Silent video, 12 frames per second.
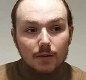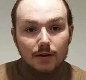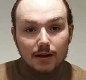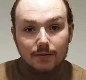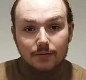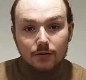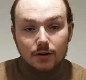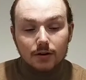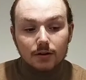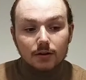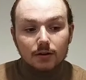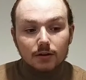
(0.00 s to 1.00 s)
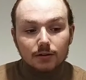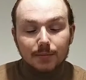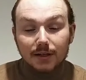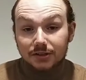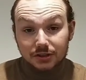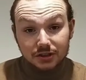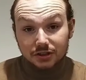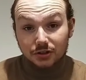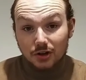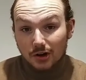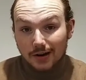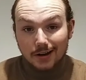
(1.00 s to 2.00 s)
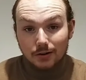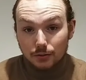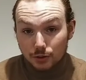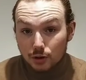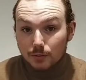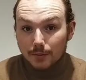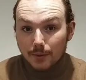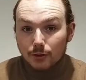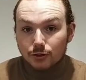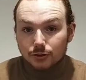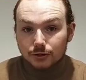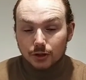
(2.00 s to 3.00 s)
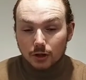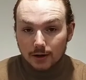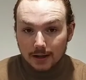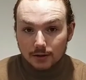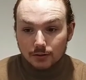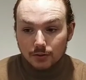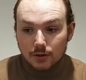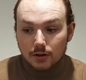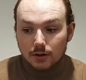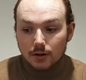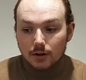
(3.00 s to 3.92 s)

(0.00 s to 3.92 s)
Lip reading: Catherine, basically says you can't handle human emotions, you can't handle the